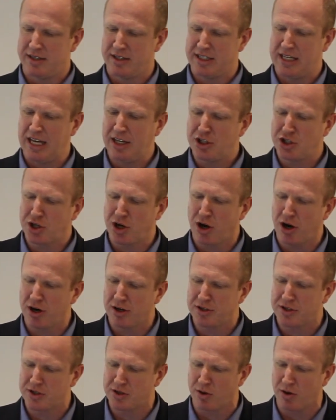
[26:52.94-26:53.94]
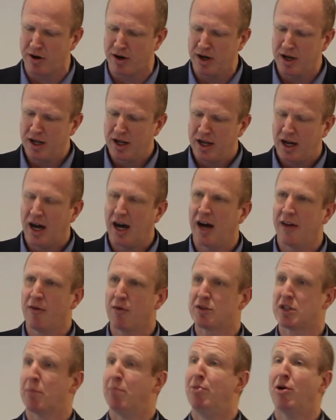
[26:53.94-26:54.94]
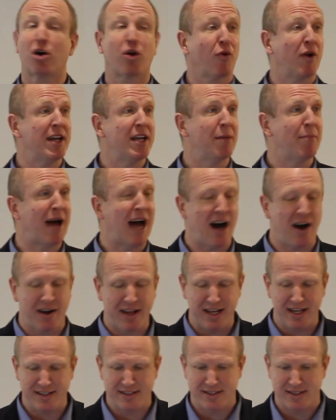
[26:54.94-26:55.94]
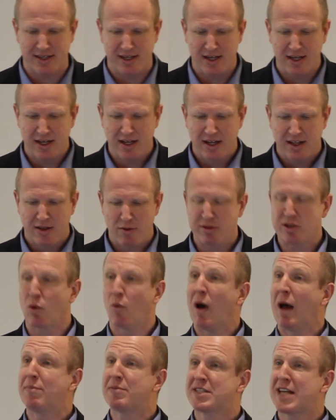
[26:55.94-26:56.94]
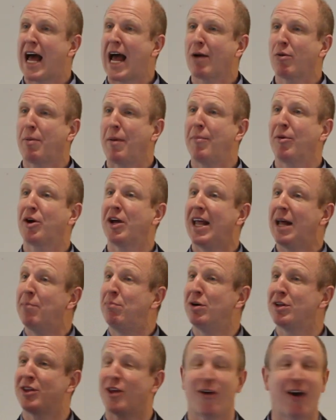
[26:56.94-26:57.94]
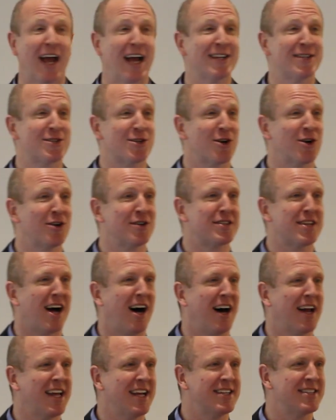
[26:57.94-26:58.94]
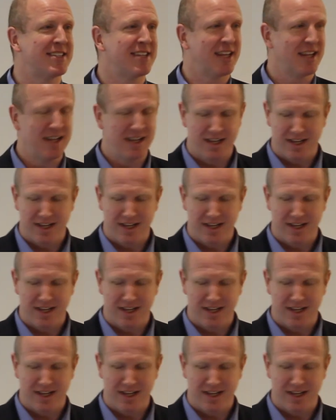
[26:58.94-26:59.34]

T-shirts, or there was a book written about it. There was a website where people could input their answers on it.